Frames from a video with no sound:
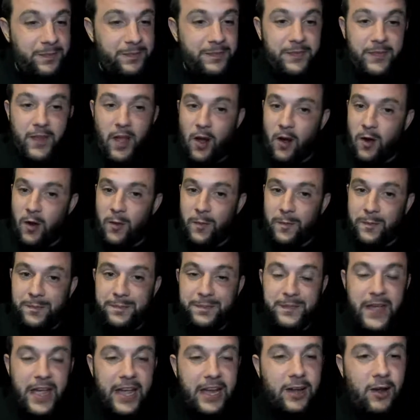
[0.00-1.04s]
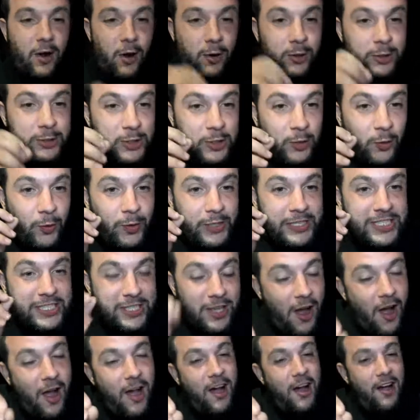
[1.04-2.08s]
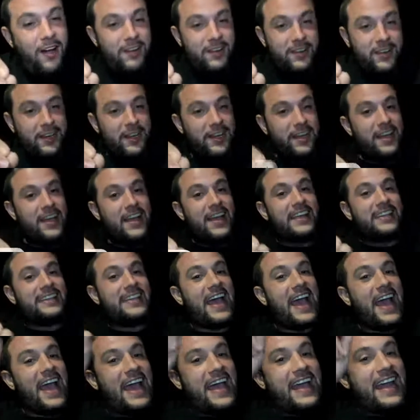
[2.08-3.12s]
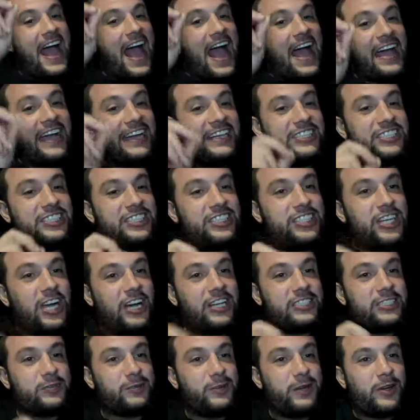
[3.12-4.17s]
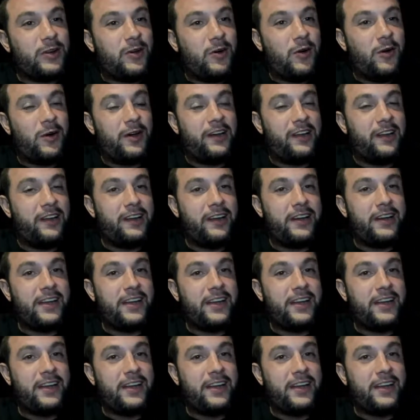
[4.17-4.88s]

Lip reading: No. It goes to a song that I just recorded.